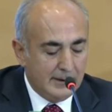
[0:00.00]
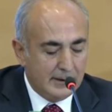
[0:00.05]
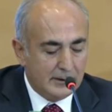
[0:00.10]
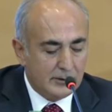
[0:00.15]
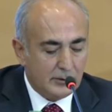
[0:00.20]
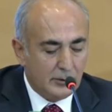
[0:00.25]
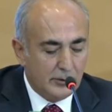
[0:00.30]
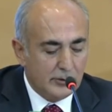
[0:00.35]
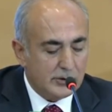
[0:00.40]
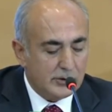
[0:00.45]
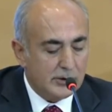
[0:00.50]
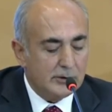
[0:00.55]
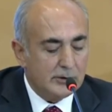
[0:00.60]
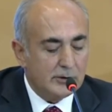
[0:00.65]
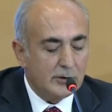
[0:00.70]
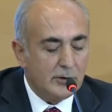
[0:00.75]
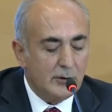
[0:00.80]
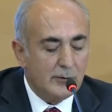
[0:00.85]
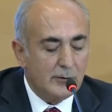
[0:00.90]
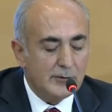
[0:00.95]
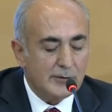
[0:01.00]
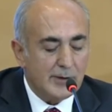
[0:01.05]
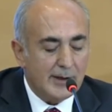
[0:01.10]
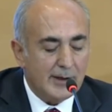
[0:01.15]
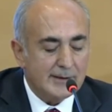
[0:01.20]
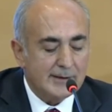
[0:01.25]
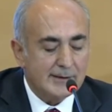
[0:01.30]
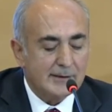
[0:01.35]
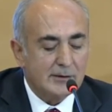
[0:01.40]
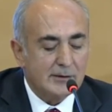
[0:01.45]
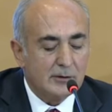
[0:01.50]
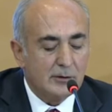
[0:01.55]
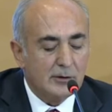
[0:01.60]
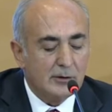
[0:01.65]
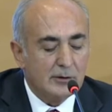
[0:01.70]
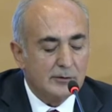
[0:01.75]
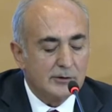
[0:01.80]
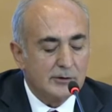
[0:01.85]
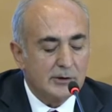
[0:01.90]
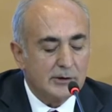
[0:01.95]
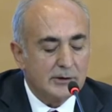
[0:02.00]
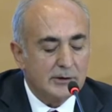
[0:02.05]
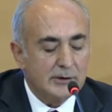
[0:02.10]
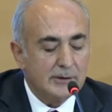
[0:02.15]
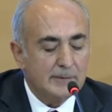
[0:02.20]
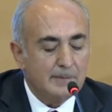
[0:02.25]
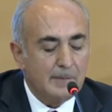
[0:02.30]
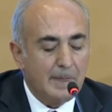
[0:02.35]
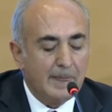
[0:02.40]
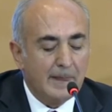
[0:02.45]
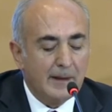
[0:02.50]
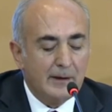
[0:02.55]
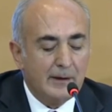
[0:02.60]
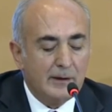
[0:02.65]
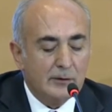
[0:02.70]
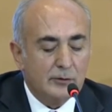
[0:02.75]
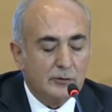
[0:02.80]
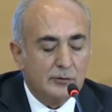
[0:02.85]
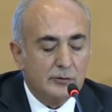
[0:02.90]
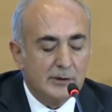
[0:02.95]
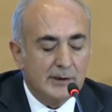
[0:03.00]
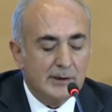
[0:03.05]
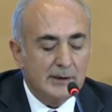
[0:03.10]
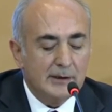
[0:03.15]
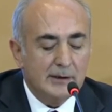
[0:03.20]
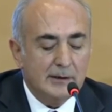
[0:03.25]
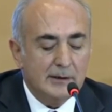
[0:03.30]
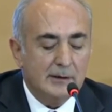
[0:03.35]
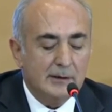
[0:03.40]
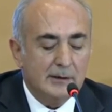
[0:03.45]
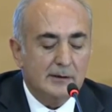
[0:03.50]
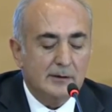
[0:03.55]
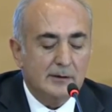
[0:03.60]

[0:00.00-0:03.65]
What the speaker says: It also draws us closer to the